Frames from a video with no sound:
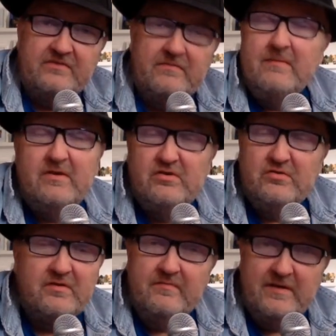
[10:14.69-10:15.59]
Maybe he
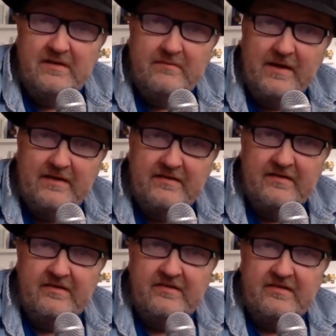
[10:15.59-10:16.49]
shouldn't have been a part of the
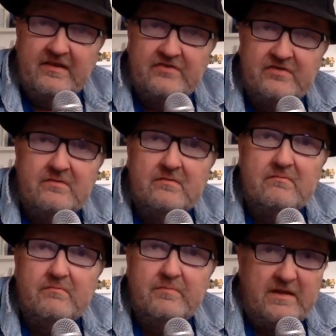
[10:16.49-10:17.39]
discussion,
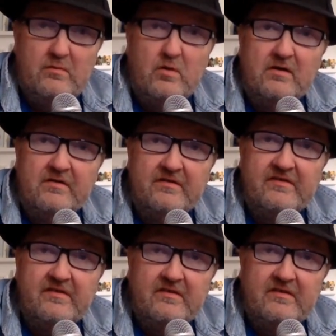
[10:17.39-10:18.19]
but he was.